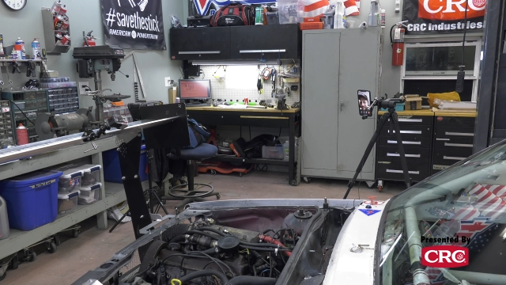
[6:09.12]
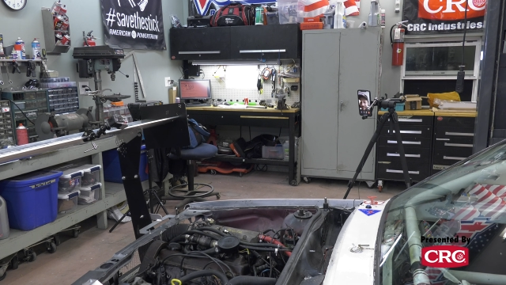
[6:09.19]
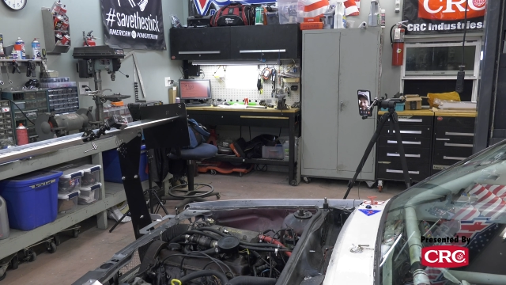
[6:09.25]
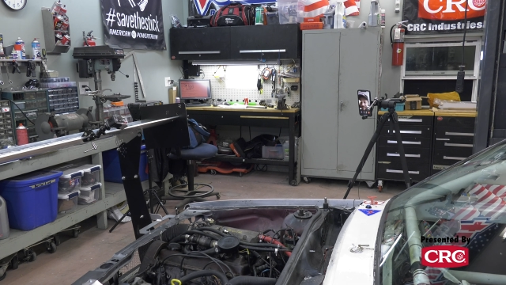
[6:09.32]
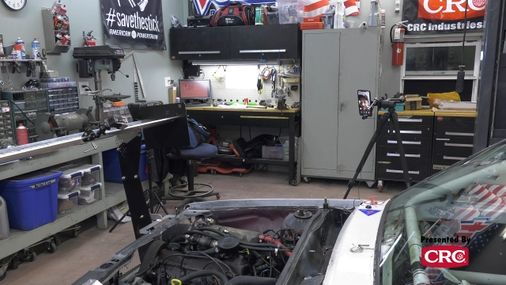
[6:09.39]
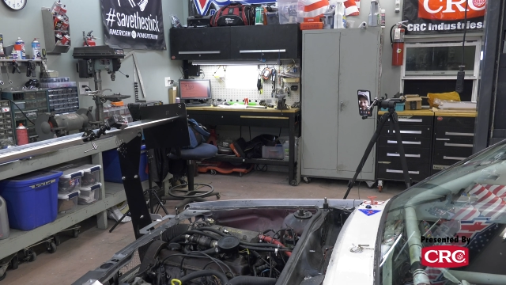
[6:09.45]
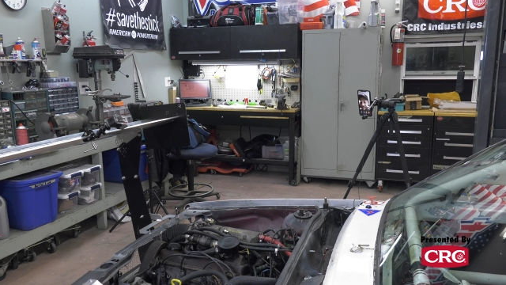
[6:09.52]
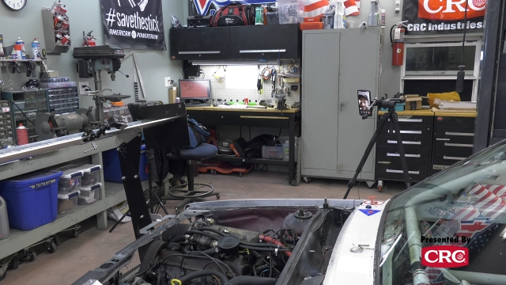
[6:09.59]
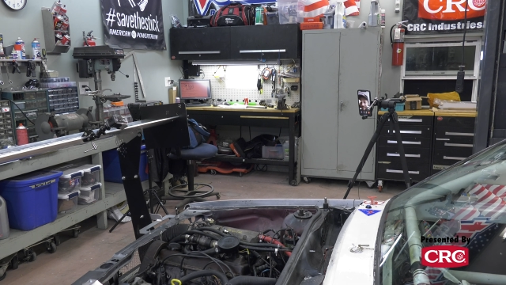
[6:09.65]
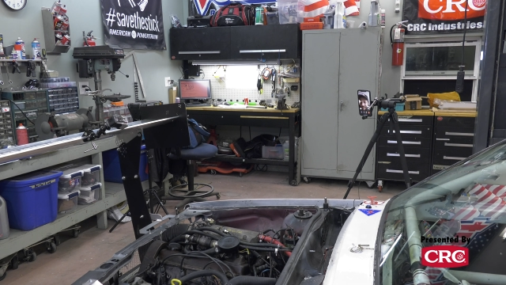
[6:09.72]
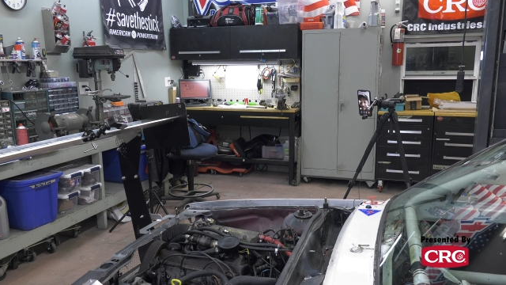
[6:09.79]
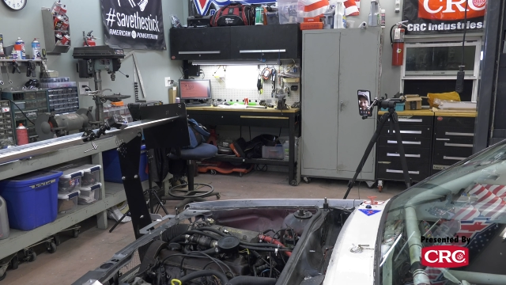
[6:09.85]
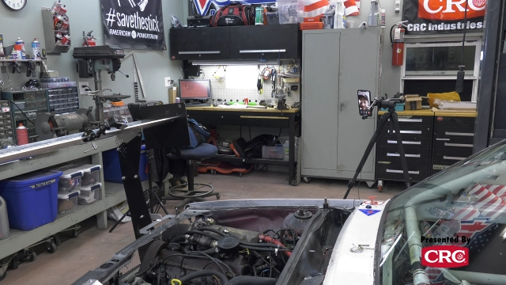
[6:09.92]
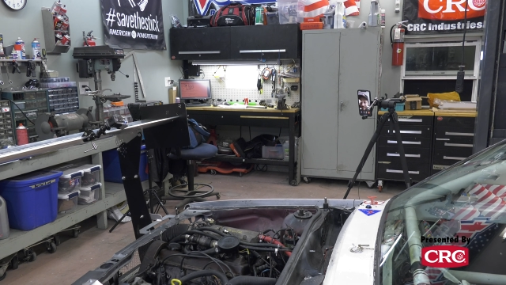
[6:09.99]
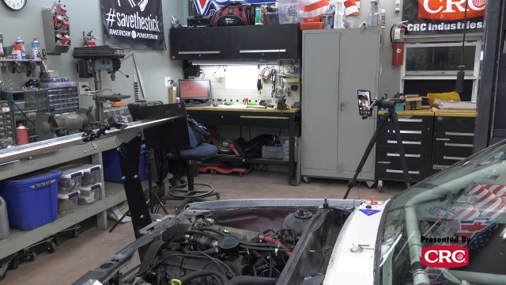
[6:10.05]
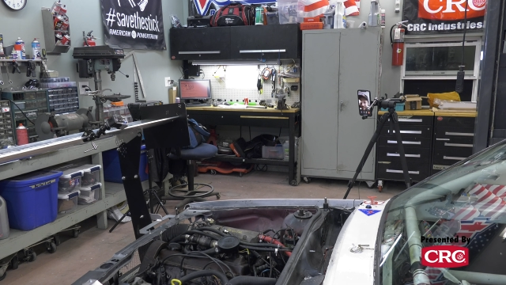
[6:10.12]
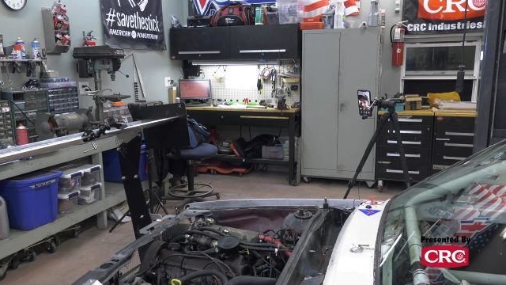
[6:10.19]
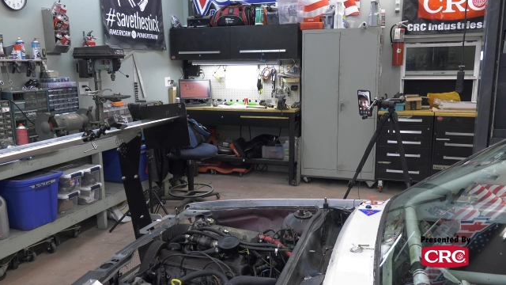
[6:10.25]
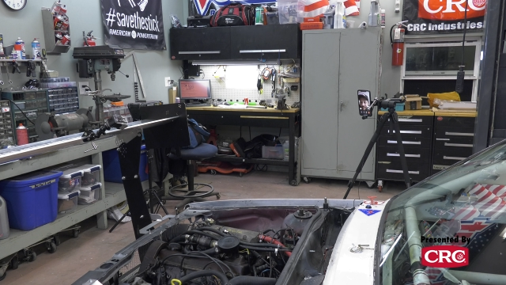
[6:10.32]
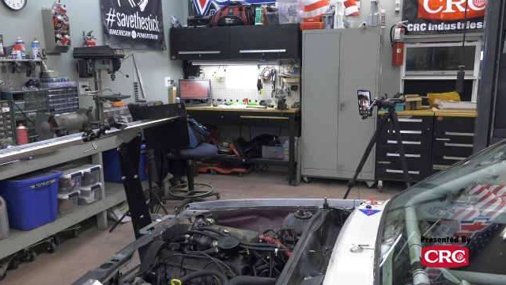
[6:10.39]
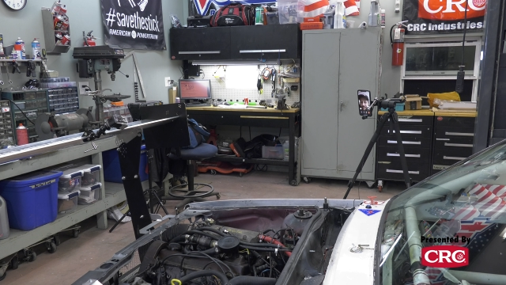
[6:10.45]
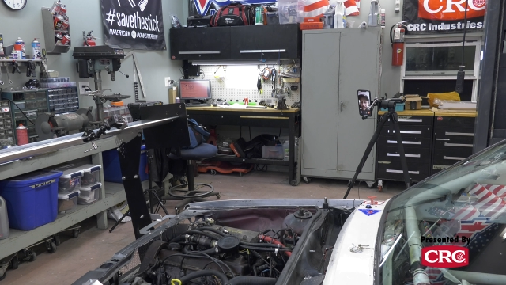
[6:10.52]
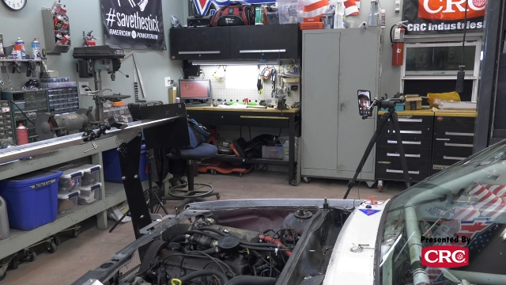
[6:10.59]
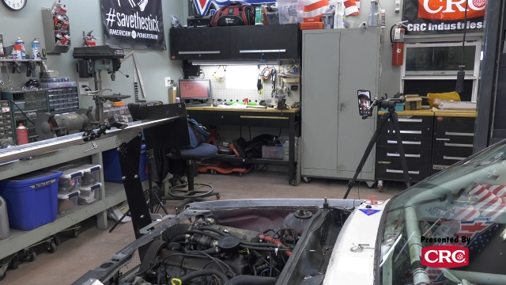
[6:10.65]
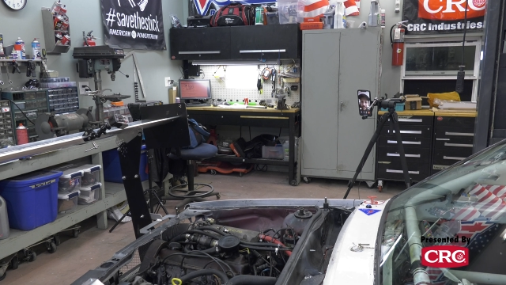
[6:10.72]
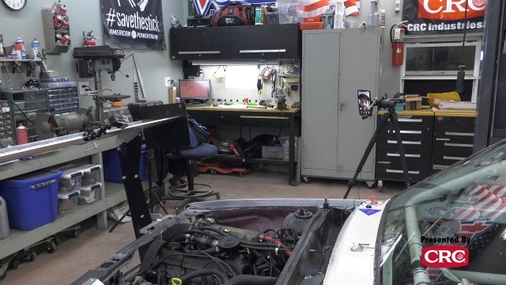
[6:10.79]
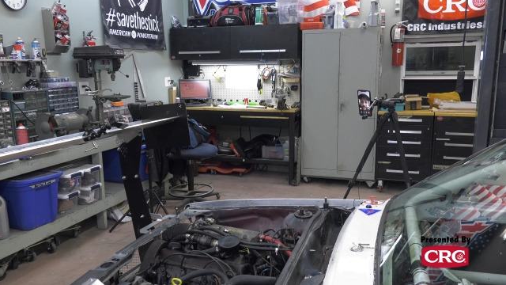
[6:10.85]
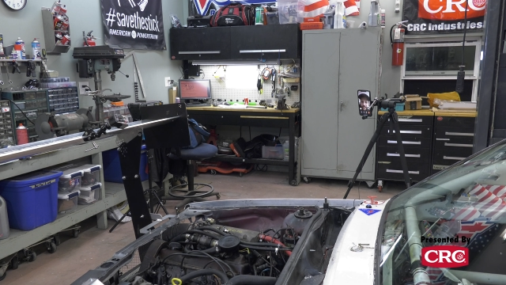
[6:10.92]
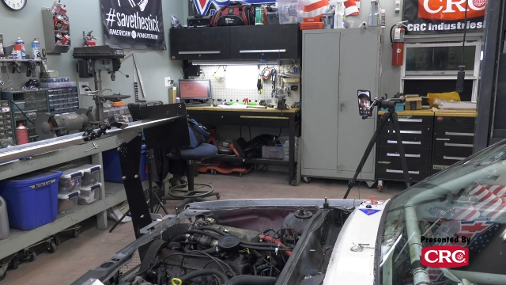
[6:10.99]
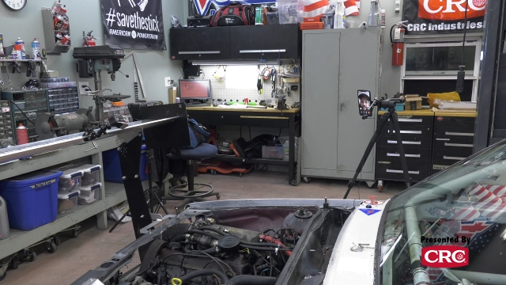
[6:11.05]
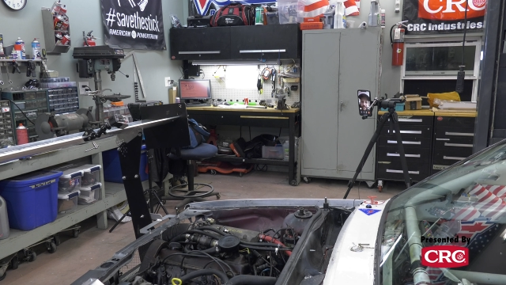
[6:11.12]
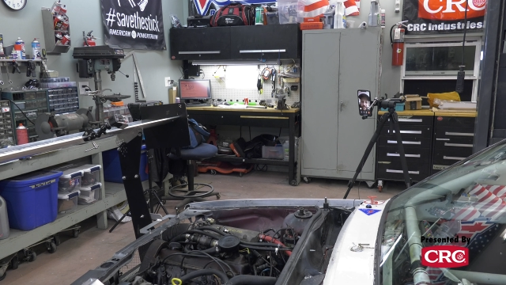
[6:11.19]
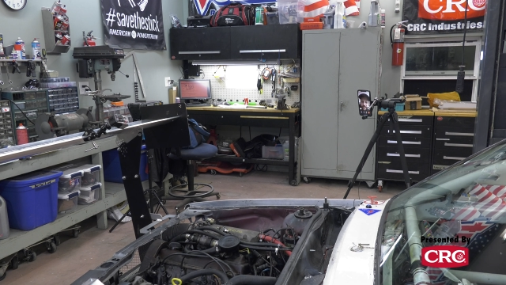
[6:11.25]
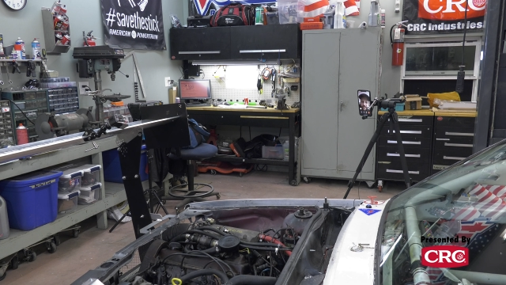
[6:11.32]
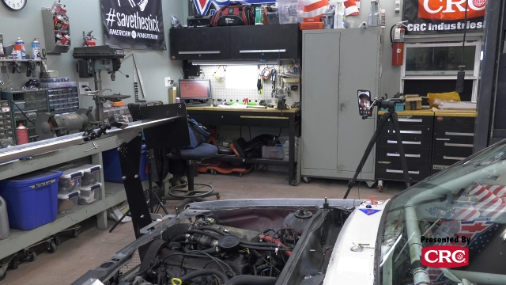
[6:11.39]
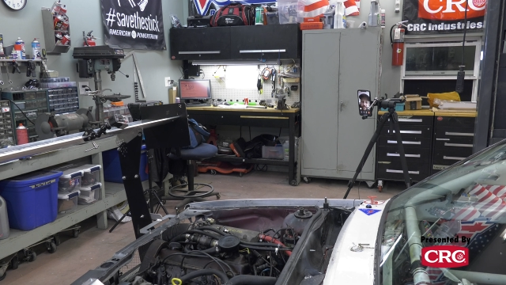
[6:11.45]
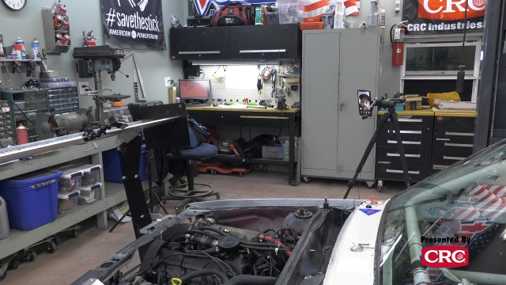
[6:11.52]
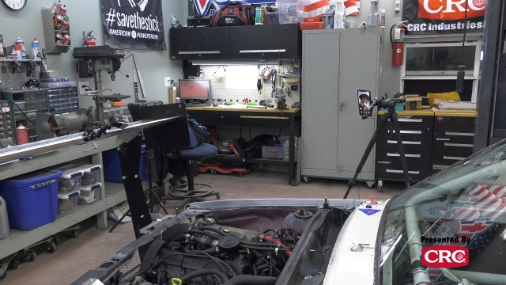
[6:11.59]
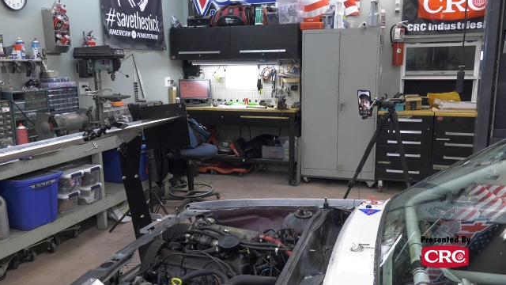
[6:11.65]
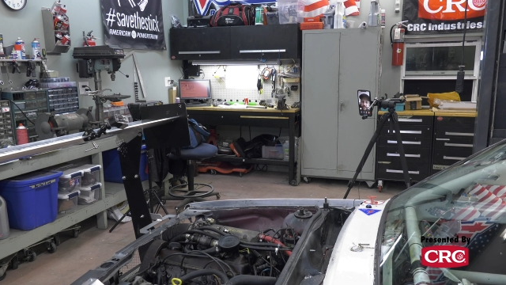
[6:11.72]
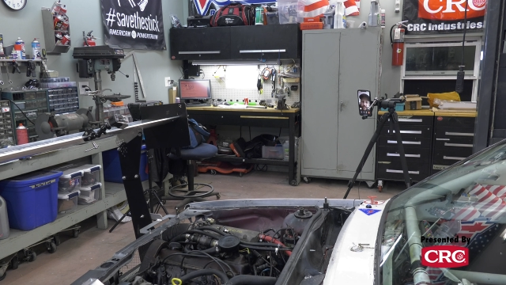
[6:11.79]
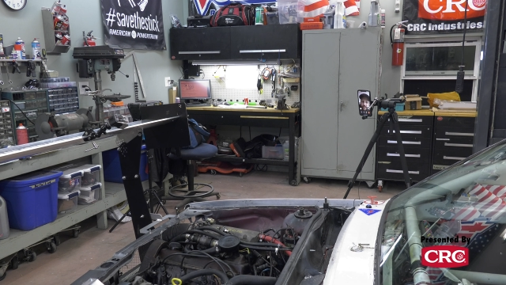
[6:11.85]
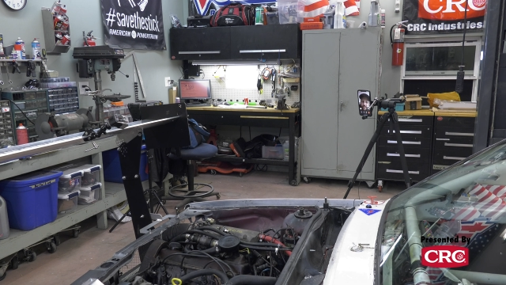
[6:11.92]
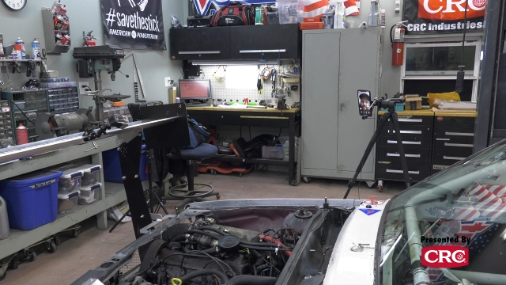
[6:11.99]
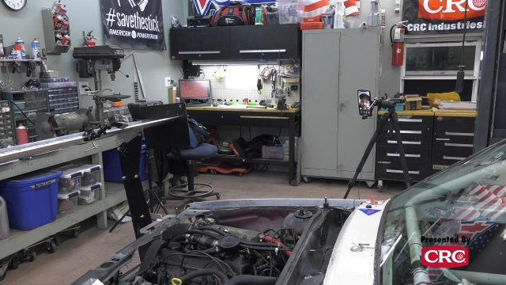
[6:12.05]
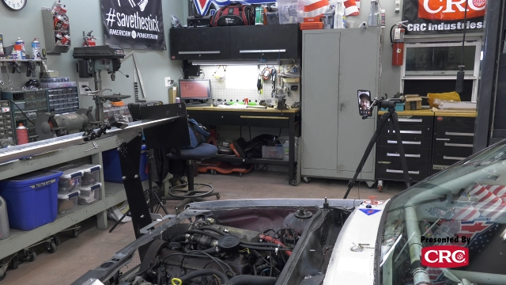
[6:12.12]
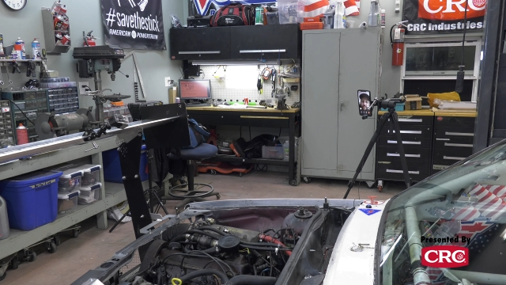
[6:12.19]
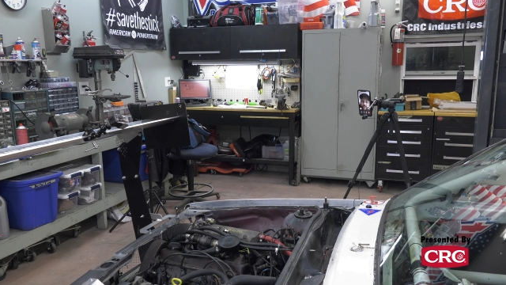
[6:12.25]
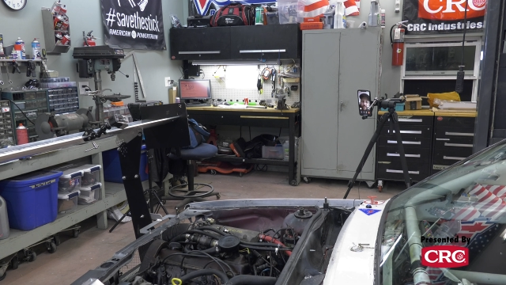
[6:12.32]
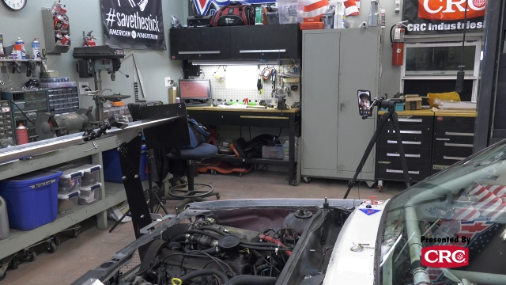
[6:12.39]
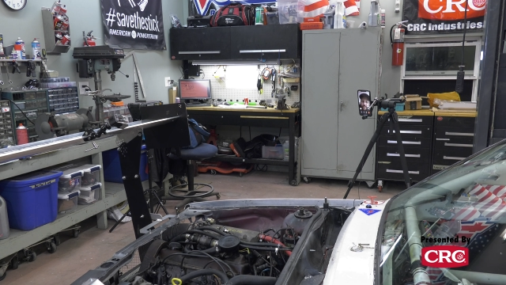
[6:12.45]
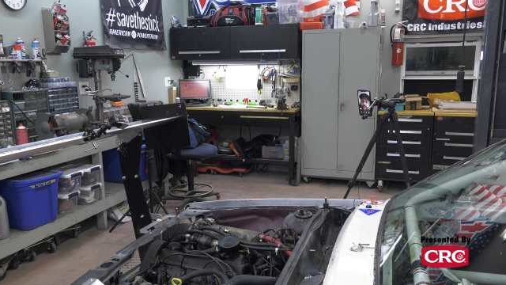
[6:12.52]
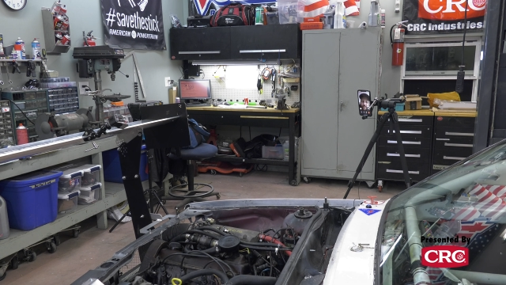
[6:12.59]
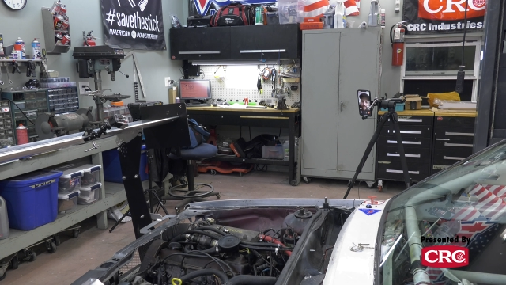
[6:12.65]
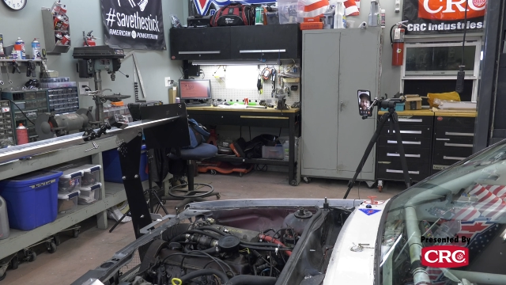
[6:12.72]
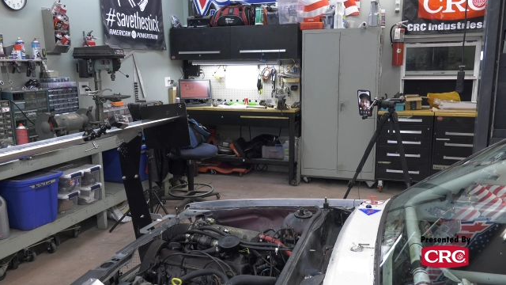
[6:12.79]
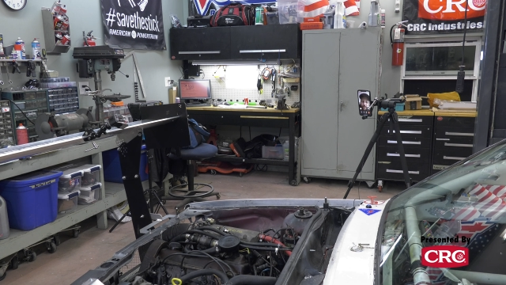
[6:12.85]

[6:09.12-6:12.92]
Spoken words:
(no speaker visible)